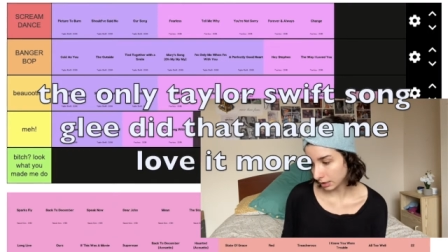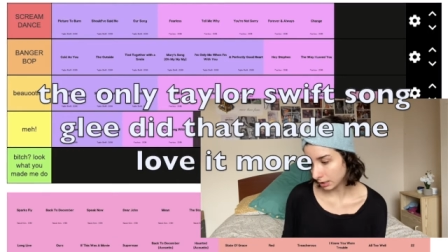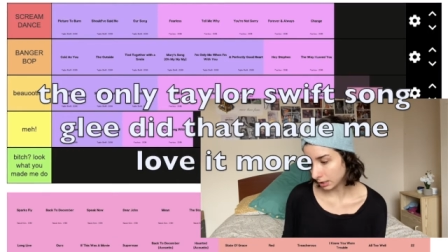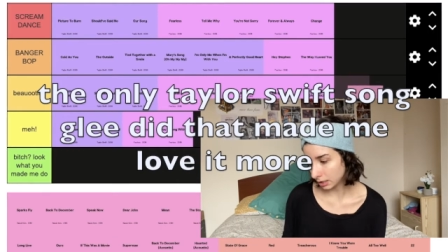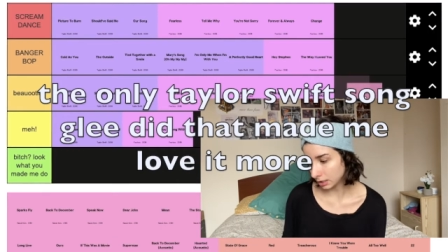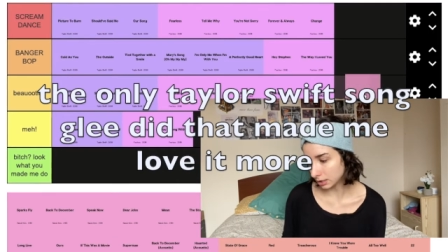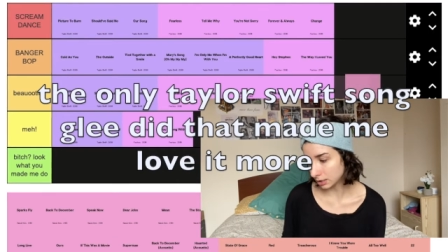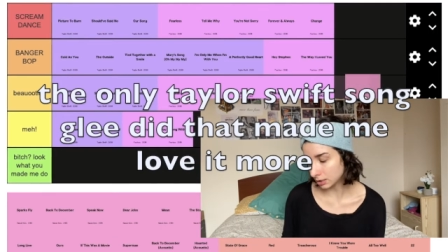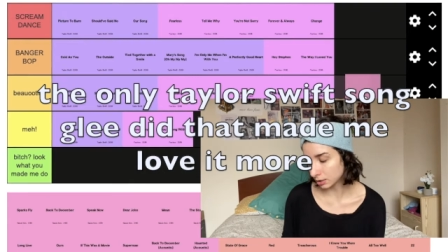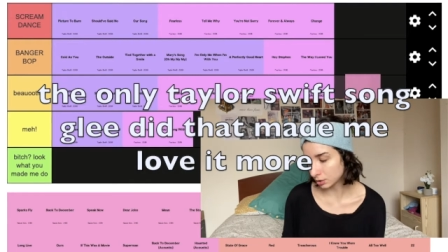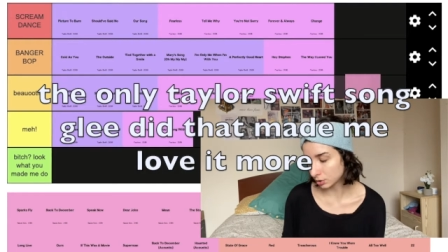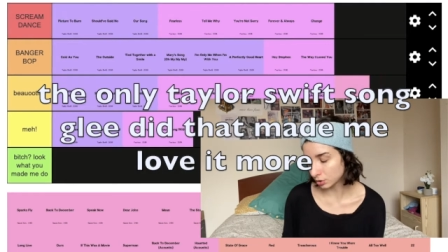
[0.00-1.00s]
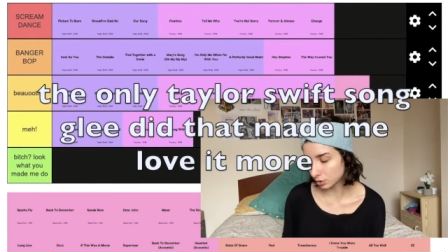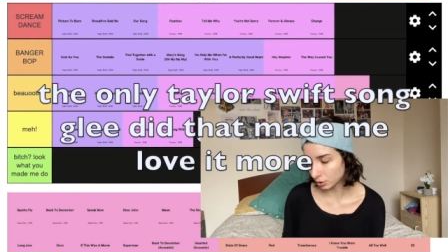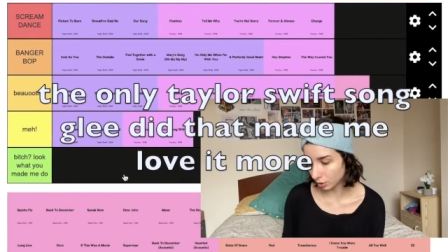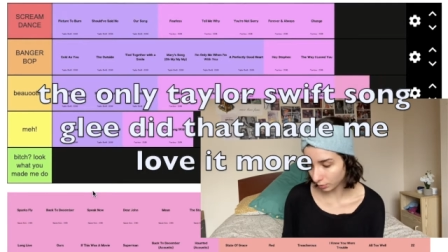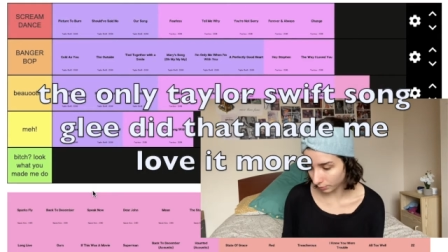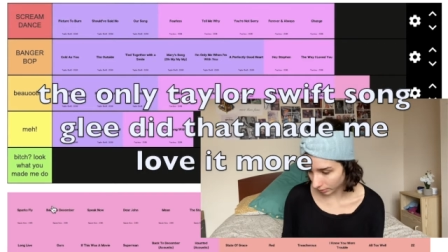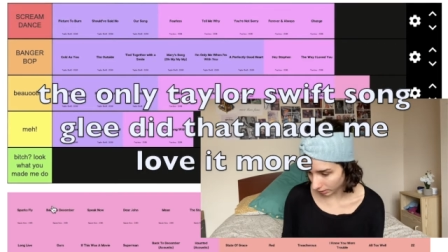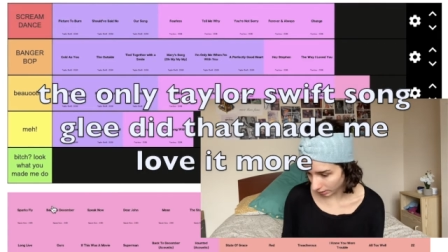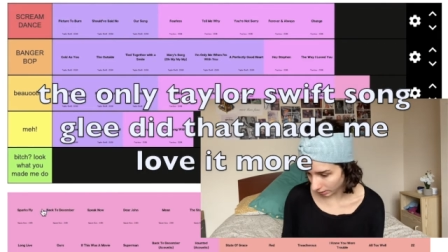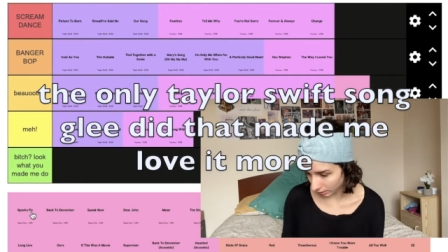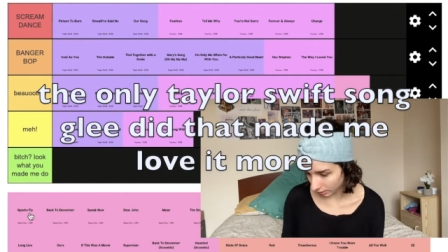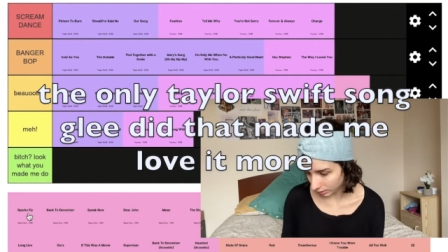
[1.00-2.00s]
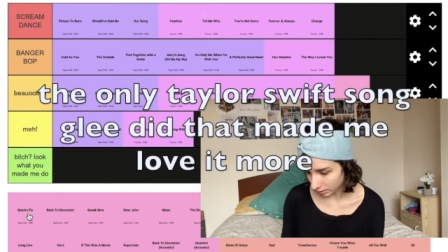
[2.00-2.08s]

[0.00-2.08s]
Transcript: is so pretty.